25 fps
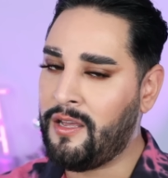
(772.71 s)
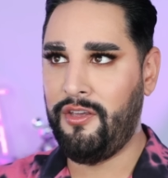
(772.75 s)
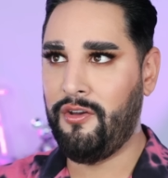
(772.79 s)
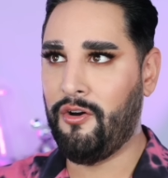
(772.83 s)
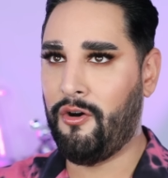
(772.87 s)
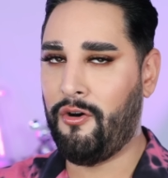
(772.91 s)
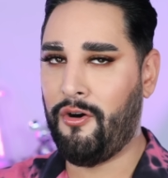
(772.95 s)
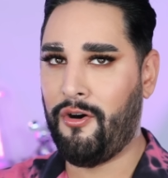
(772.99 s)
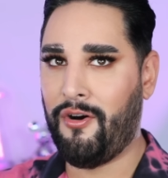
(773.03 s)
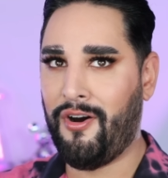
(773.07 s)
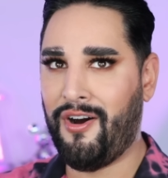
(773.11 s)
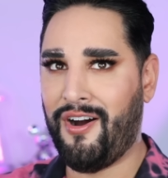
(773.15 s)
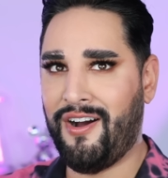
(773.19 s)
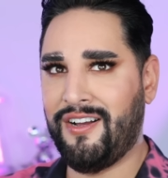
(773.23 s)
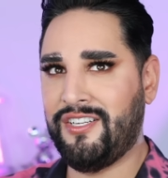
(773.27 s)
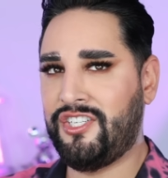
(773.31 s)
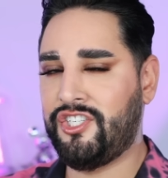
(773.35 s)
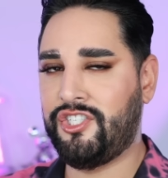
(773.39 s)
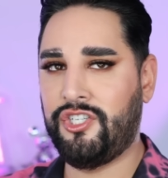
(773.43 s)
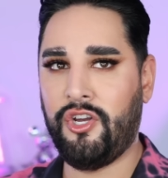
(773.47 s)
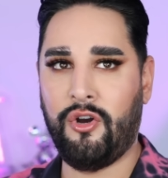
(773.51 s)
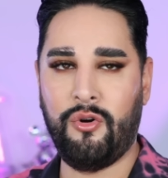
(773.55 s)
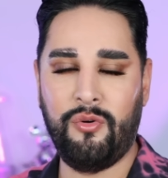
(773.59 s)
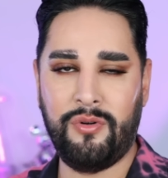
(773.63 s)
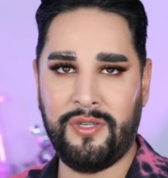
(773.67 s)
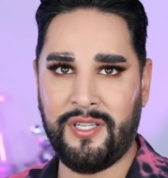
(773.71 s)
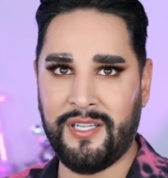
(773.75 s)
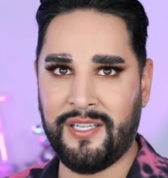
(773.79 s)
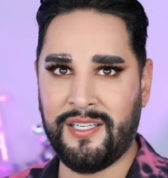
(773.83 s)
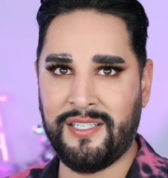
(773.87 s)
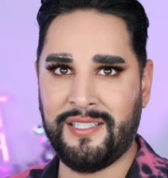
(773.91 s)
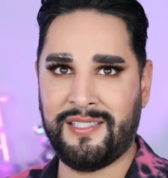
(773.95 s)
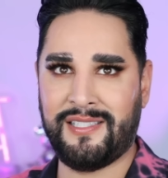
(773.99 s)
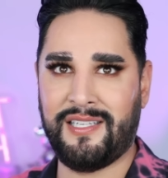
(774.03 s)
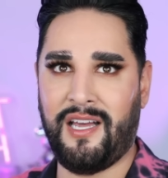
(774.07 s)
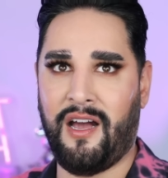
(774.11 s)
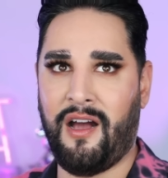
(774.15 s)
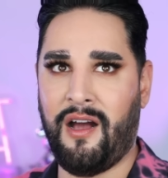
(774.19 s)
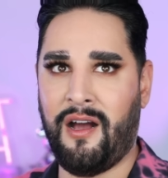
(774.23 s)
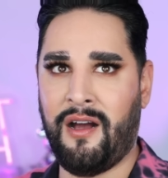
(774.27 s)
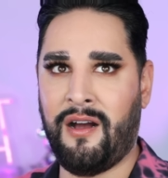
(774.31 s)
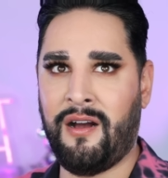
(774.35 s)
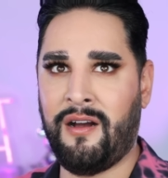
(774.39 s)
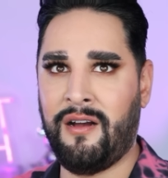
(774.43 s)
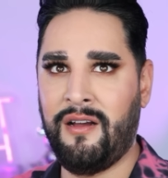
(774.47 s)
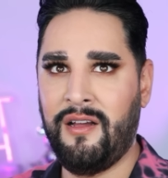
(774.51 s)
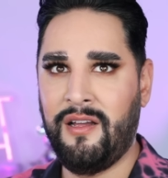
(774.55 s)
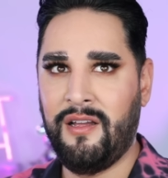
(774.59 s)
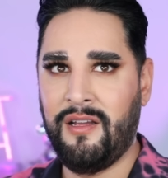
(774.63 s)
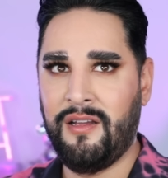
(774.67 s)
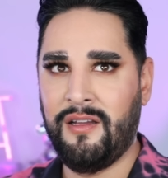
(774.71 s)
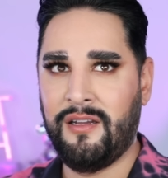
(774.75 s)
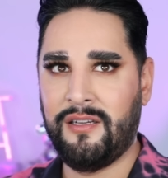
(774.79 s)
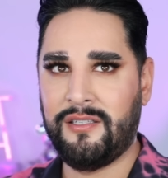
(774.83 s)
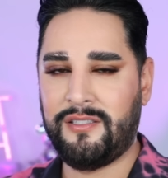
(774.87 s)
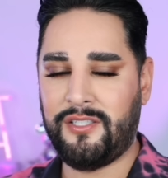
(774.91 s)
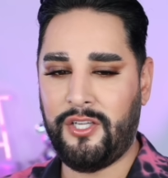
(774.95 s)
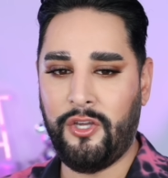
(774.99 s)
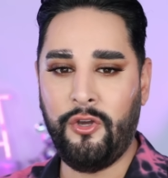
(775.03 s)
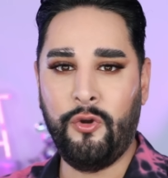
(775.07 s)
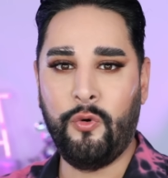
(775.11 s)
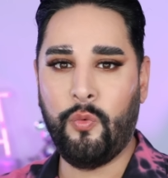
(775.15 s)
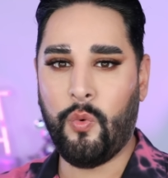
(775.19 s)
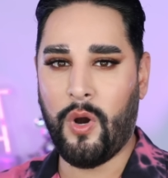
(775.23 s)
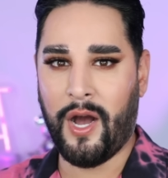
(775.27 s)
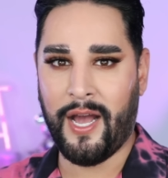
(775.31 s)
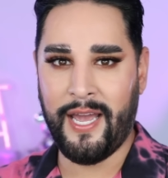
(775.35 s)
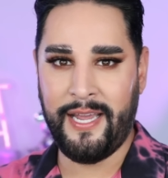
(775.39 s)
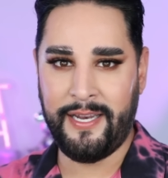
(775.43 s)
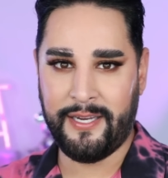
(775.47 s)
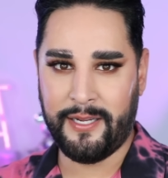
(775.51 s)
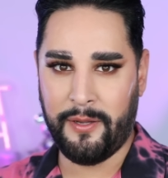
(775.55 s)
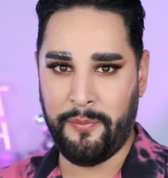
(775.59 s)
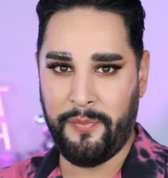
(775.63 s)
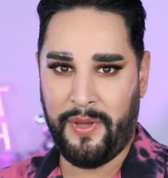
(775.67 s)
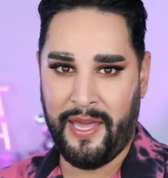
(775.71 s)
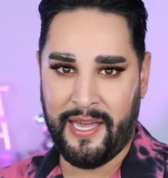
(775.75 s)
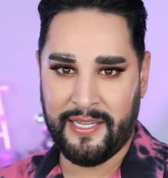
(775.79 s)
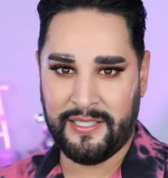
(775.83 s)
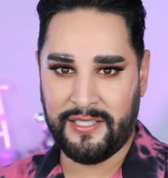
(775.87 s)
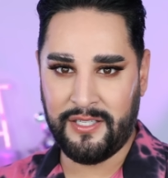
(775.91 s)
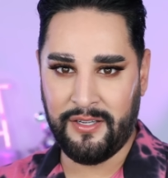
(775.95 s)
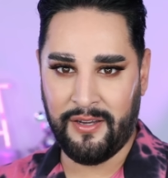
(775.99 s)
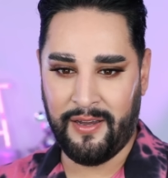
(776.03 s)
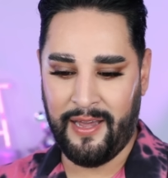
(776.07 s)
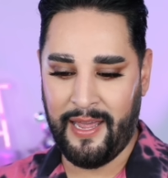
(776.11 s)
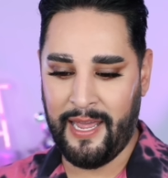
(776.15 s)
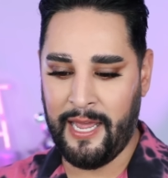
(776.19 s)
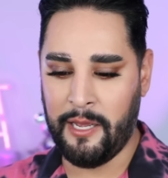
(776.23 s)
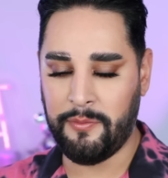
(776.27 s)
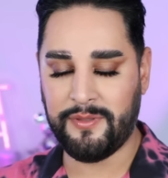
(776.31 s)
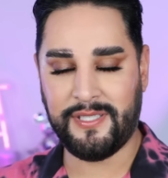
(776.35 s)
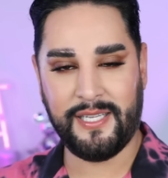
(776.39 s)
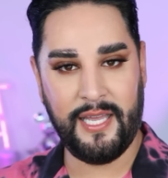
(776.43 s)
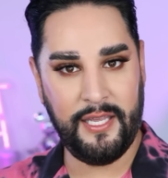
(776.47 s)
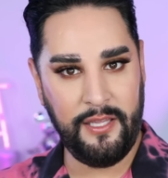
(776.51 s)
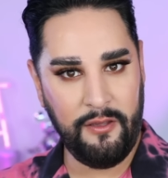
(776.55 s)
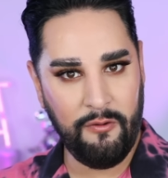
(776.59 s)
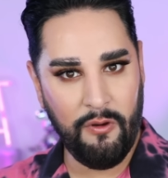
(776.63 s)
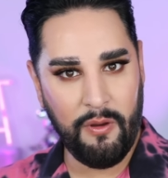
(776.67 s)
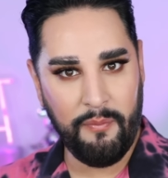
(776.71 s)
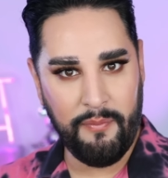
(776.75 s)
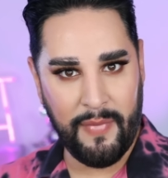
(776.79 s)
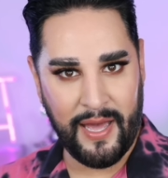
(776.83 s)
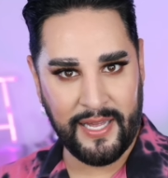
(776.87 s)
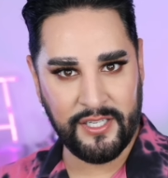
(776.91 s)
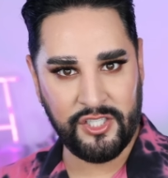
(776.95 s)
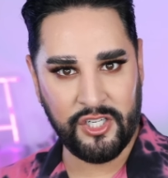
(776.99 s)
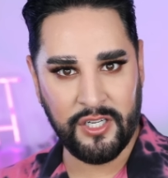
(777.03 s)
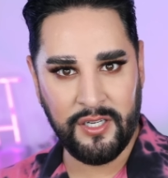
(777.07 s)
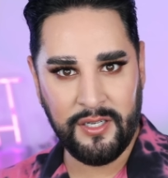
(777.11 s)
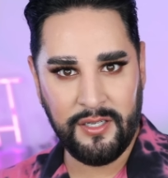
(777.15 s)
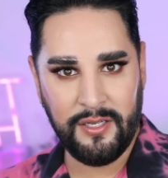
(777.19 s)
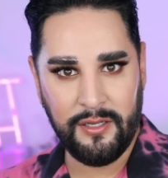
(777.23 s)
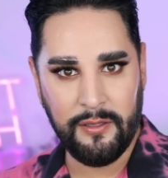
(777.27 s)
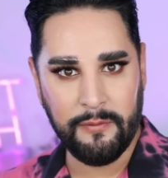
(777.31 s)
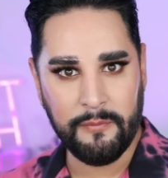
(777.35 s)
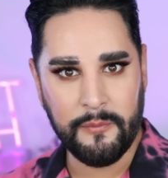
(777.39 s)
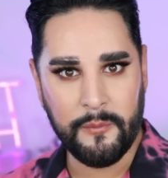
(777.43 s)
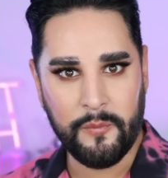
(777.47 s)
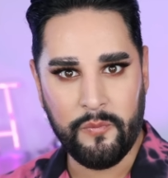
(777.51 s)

Your shoulders are too wide compared to your hips. Can you imagine?